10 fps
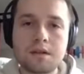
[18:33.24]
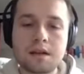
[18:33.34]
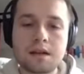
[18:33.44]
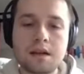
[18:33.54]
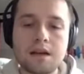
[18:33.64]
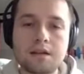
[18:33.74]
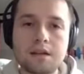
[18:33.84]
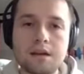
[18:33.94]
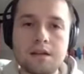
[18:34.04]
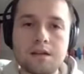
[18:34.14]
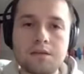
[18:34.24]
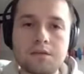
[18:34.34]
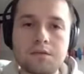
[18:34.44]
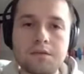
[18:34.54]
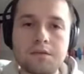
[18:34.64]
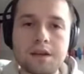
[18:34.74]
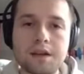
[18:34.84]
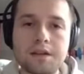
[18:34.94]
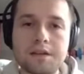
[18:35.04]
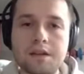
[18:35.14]
and I need to
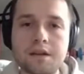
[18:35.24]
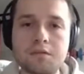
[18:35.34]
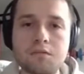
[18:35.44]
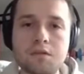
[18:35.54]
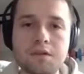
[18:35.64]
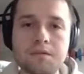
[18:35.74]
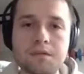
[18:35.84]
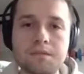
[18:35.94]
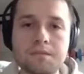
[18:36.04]
create a workflow.